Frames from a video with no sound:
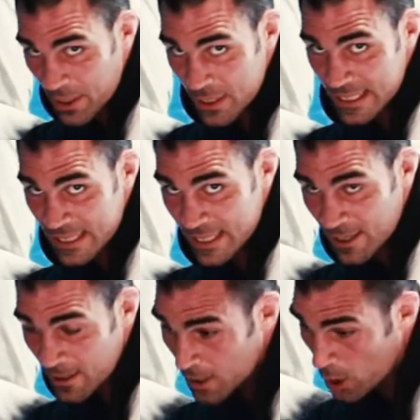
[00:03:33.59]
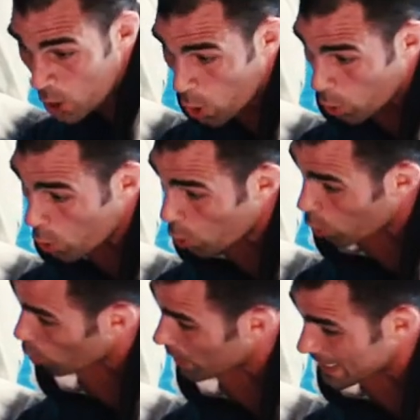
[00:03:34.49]
underneath.
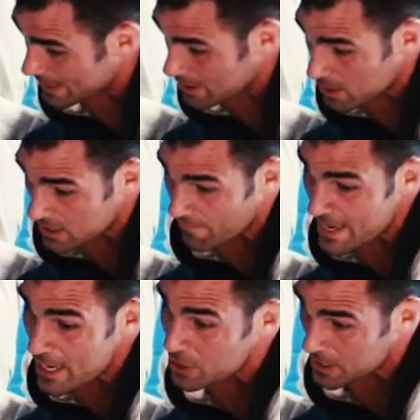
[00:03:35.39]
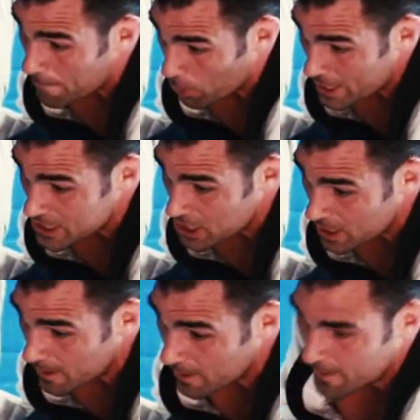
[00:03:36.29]
When I do this, if he goes to bridge,
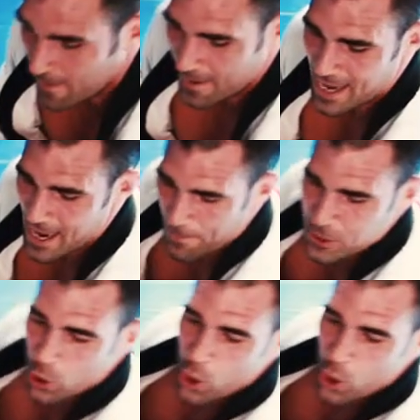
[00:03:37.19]
I puts